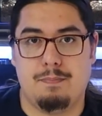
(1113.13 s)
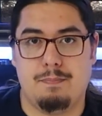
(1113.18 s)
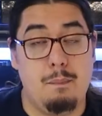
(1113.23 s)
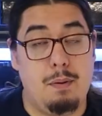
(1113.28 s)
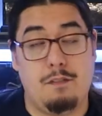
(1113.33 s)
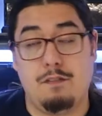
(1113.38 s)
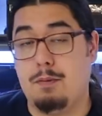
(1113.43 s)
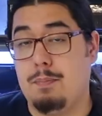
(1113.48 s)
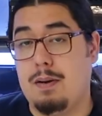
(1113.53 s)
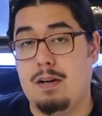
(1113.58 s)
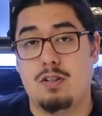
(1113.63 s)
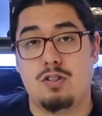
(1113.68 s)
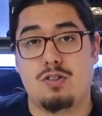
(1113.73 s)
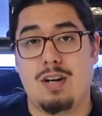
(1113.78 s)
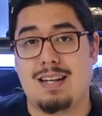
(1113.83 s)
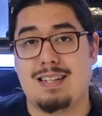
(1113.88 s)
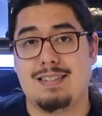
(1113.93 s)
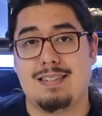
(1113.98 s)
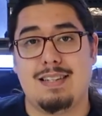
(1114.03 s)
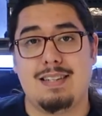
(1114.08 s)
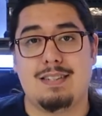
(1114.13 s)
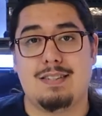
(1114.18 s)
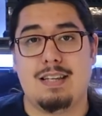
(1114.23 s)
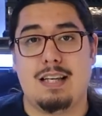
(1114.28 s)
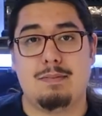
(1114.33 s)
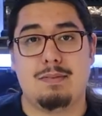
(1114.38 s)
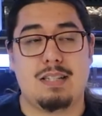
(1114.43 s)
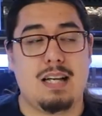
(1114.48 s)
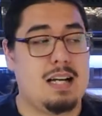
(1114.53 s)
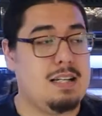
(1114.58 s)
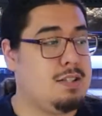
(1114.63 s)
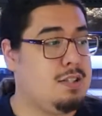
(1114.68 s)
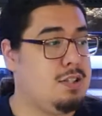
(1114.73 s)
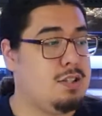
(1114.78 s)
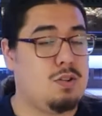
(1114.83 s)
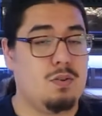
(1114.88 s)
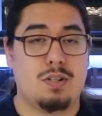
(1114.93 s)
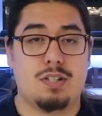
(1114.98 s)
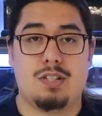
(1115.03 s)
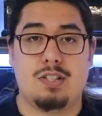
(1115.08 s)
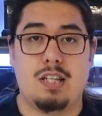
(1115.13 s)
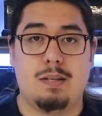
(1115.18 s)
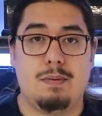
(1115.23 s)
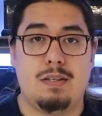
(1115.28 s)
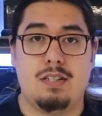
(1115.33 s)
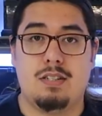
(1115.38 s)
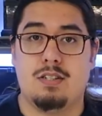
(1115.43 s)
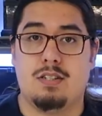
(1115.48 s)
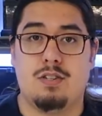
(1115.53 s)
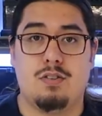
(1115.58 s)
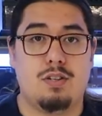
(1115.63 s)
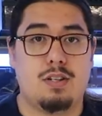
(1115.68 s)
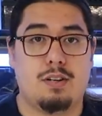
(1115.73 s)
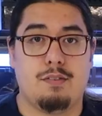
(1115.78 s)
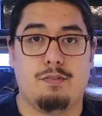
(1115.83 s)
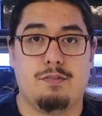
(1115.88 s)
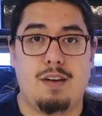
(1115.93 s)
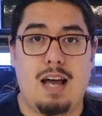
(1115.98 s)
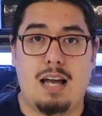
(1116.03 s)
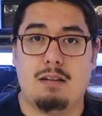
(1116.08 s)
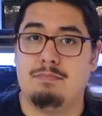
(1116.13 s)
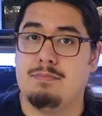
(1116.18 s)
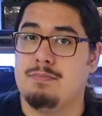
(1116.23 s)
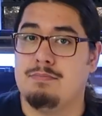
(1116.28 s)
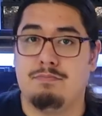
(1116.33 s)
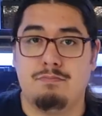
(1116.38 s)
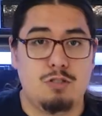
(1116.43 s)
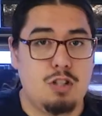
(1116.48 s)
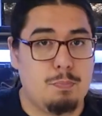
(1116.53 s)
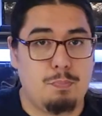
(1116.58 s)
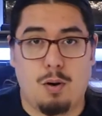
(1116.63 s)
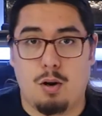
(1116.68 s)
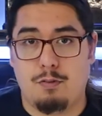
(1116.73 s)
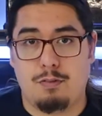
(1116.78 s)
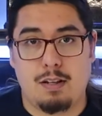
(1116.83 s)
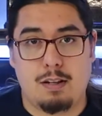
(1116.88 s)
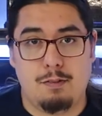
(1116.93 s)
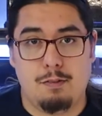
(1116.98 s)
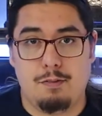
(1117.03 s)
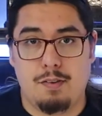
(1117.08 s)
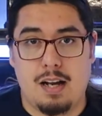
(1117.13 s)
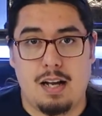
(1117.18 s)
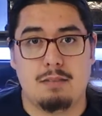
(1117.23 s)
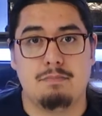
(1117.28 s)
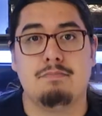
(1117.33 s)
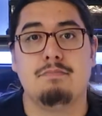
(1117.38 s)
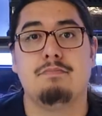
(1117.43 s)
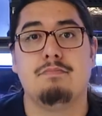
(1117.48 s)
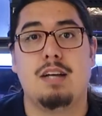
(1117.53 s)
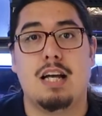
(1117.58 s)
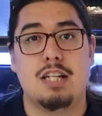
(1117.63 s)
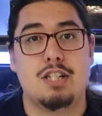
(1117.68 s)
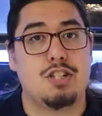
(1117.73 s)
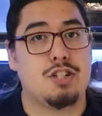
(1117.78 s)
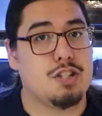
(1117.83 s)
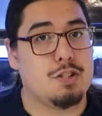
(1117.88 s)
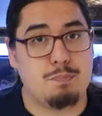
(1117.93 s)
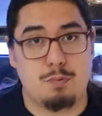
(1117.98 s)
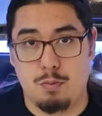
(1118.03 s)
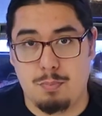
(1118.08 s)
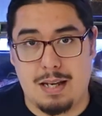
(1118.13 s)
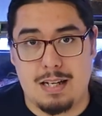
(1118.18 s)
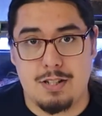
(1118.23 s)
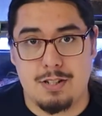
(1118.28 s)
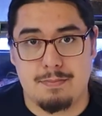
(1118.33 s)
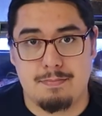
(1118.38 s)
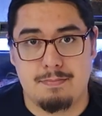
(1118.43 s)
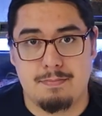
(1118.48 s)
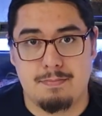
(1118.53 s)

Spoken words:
But if the bearded dragon's staying the same size and he's going to sleep and he's still looking fat, you're perfectly fine. It's just brumation.